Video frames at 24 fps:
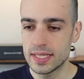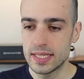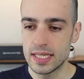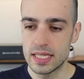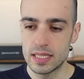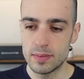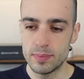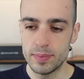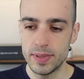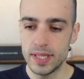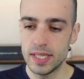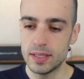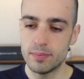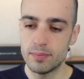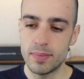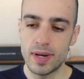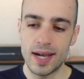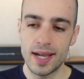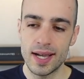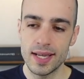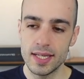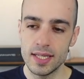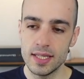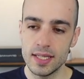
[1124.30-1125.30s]
the speed
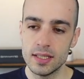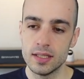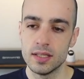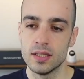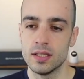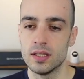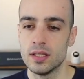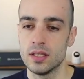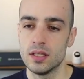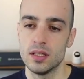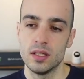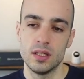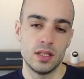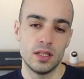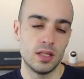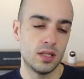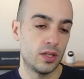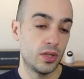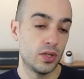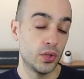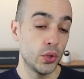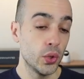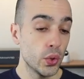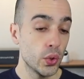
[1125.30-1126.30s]
by
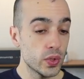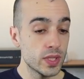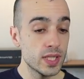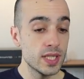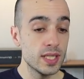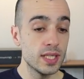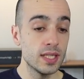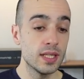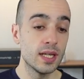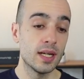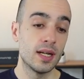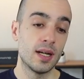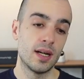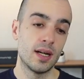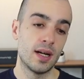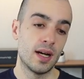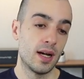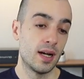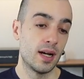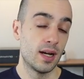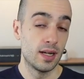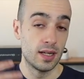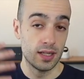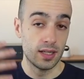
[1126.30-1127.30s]
using
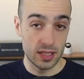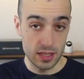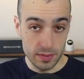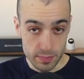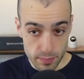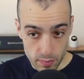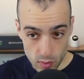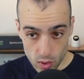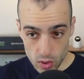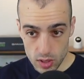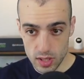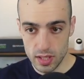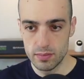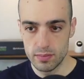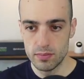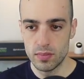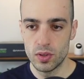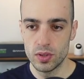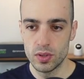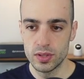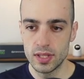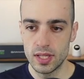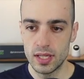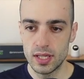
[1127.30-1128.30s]
a smaller
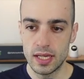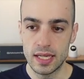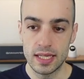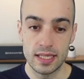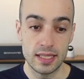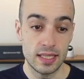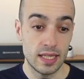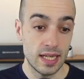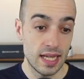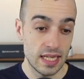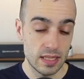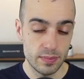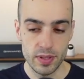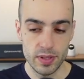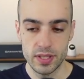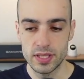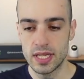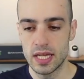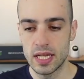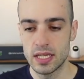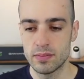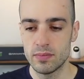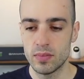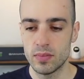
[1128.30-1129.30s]
model, like less
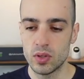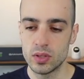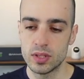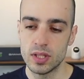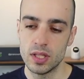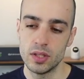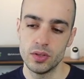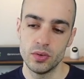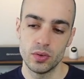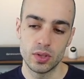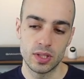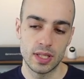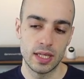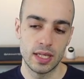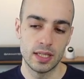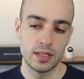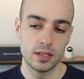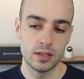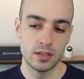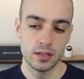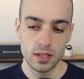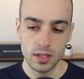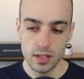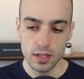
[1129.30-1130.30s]
precise model. You
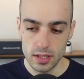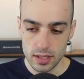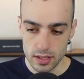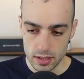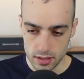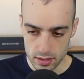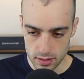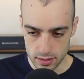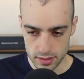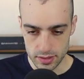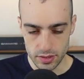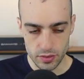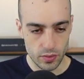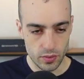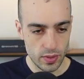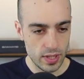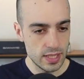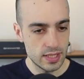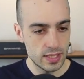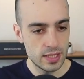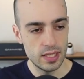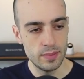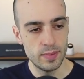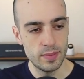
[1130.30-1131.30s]
can
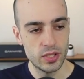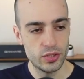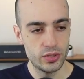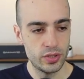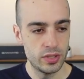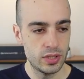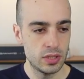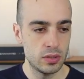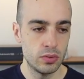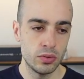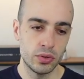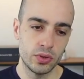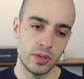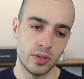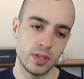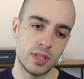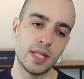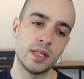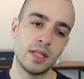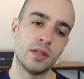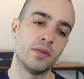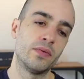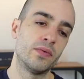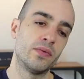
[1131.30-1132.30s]
decrease the image resolution.
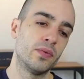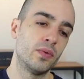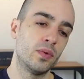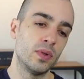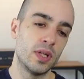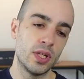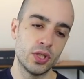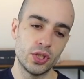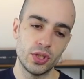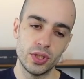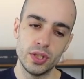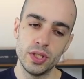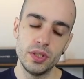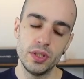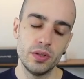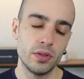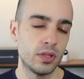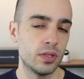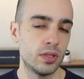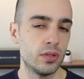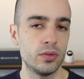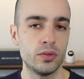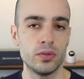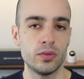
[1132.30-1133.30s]
Instead of full HD, you
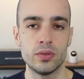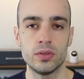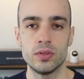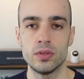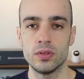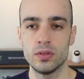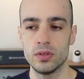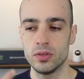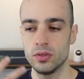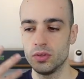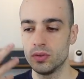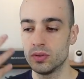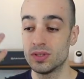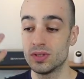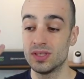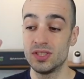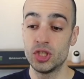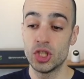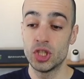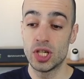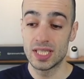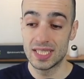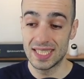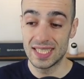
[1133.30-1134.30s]
can use
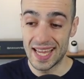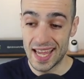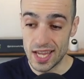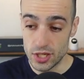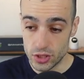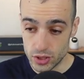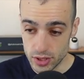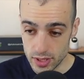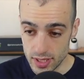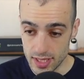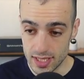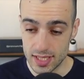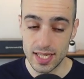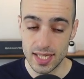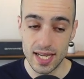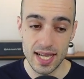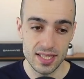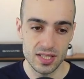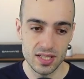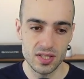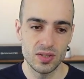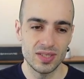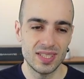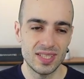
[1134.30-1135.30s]
just HD
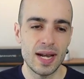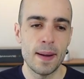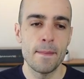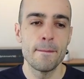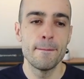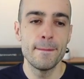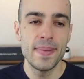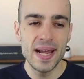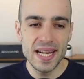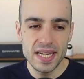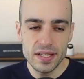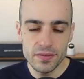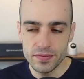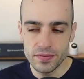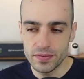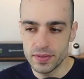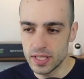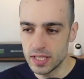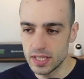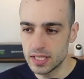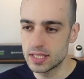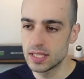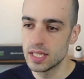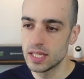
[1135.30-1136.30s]
size. So there are many
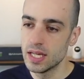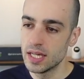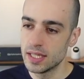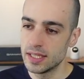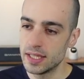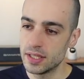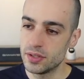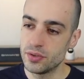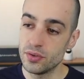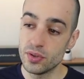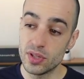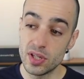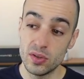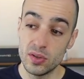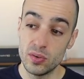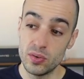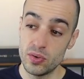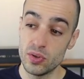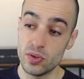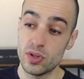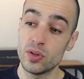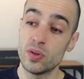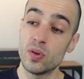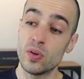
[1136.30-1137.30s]
things that you can do.
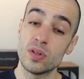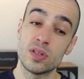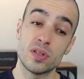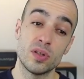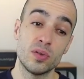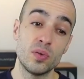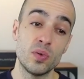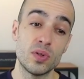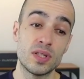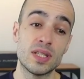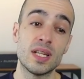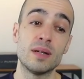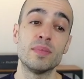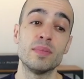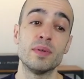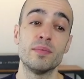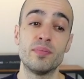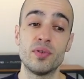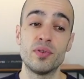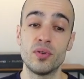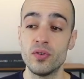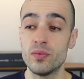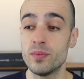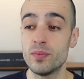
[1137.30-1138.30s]
You can also do some
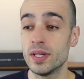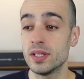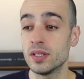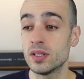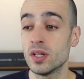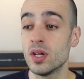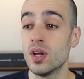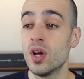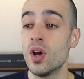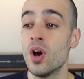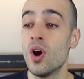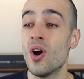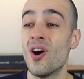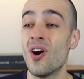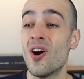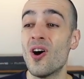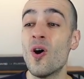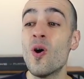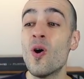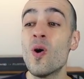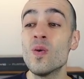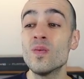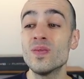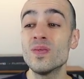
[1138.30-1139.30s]
improvement
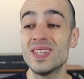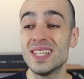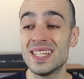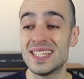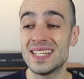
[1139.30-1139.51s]
on the